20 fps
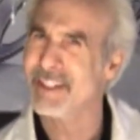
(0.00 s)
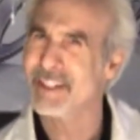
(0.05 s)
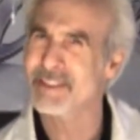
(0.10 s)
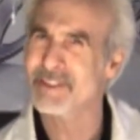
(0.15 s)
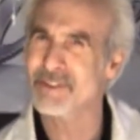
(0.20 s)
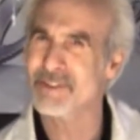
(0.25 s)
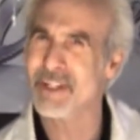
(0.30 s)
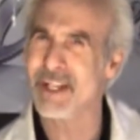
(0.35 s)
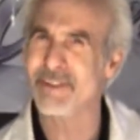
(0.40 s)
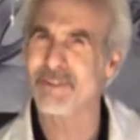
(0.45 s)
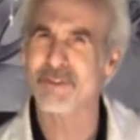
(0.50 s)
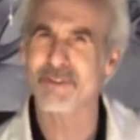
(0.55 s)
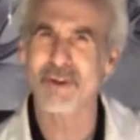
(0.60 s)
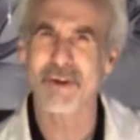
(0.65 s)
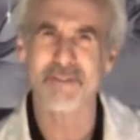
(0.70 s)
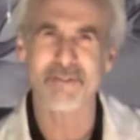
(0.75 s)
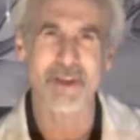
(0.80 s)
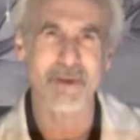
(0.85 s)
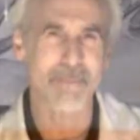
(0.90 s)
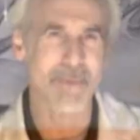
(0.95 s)
Isn't that
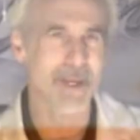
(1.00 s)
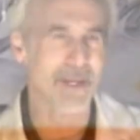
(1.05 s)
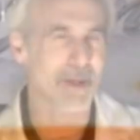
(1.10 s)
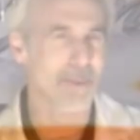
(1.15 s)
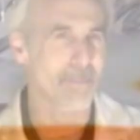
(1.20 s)
stuff they made